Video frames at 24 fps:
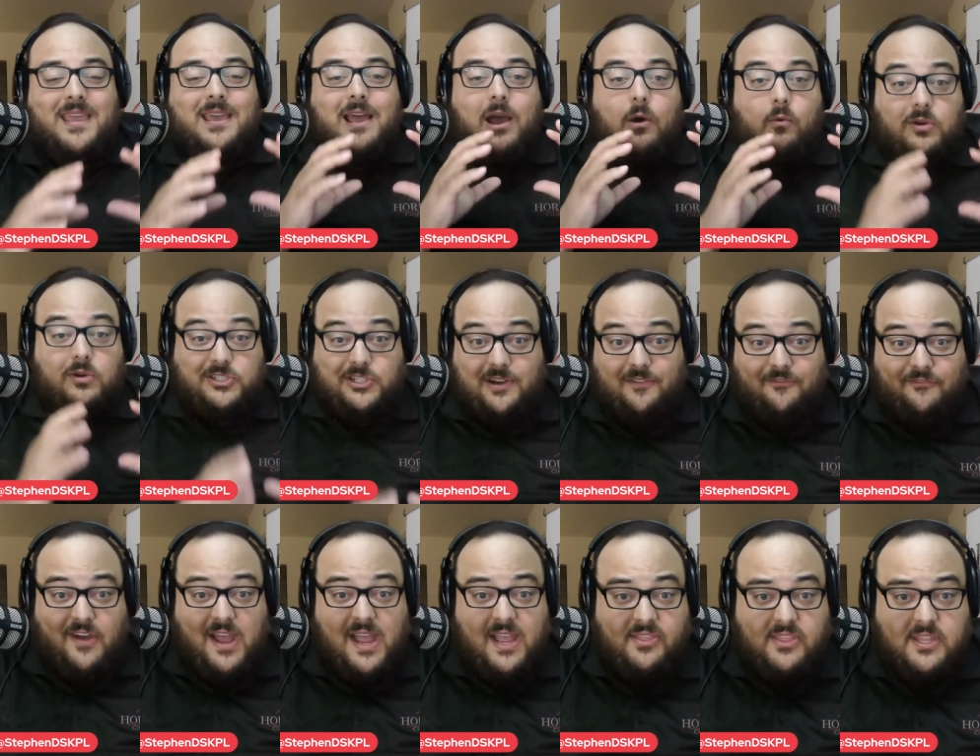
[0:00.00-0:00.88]
I want you to
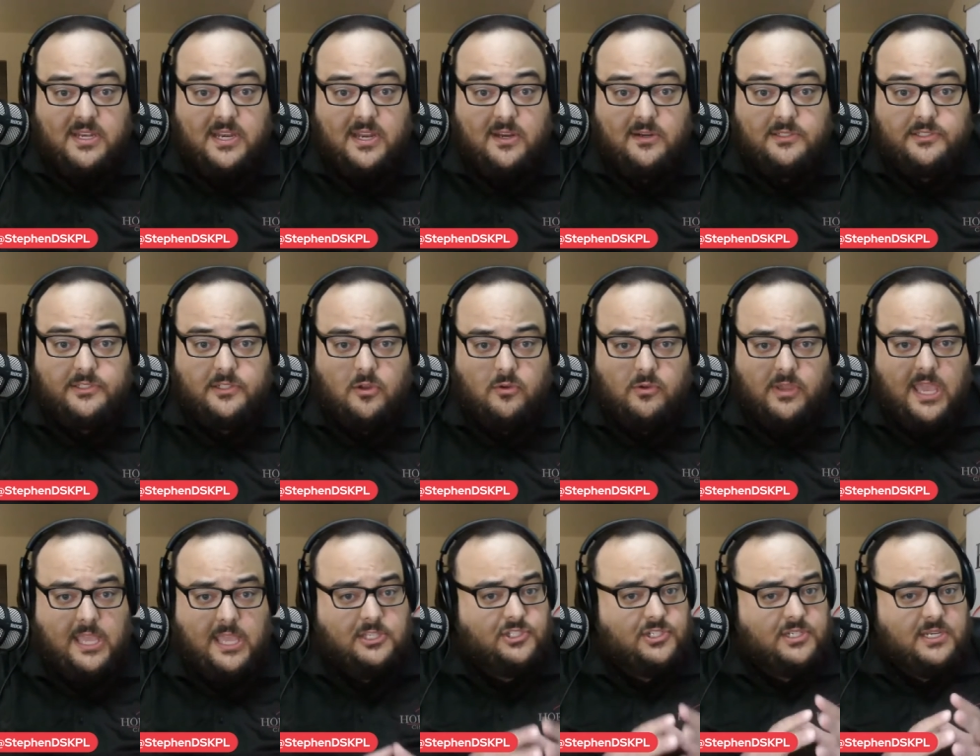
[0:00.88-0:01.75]
find the nearest
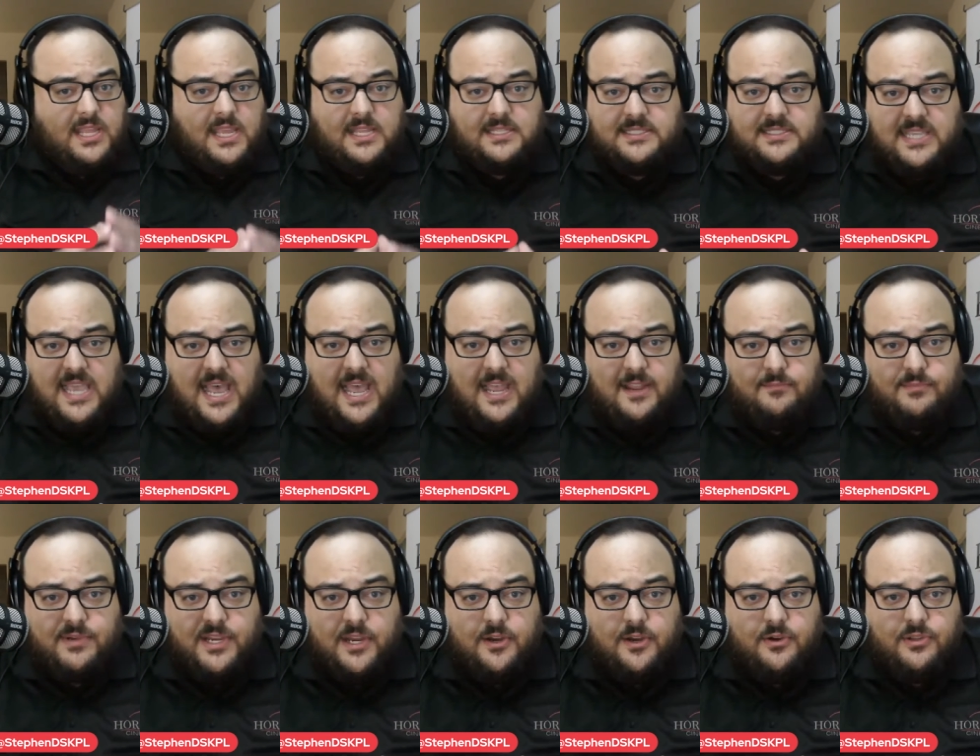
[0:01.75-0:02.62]
location and
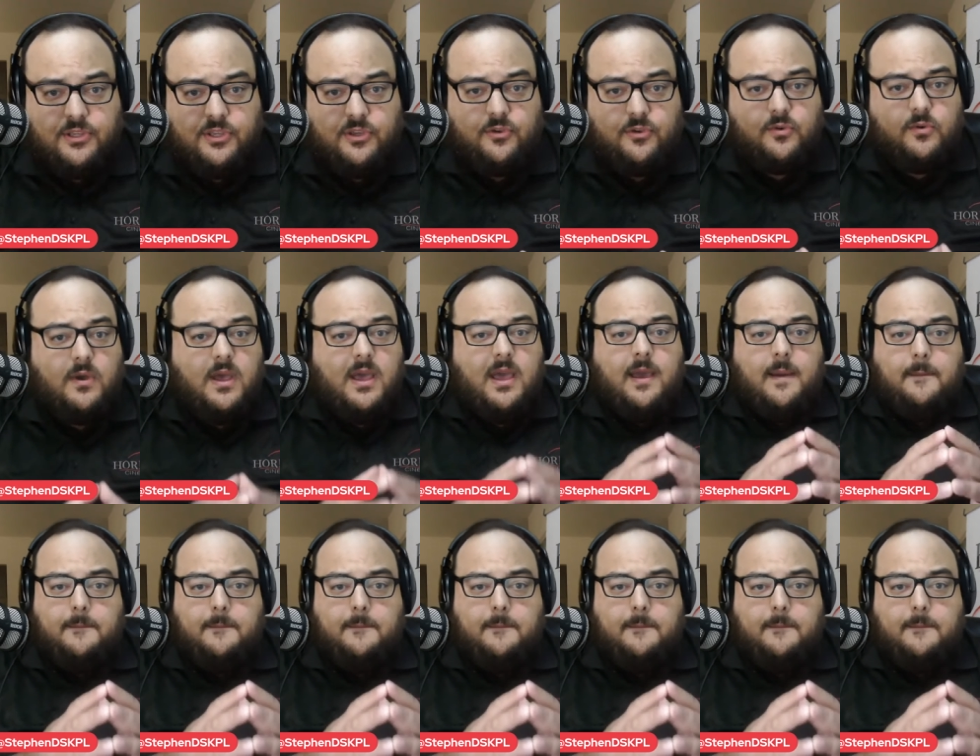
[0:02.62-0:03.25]
time near you.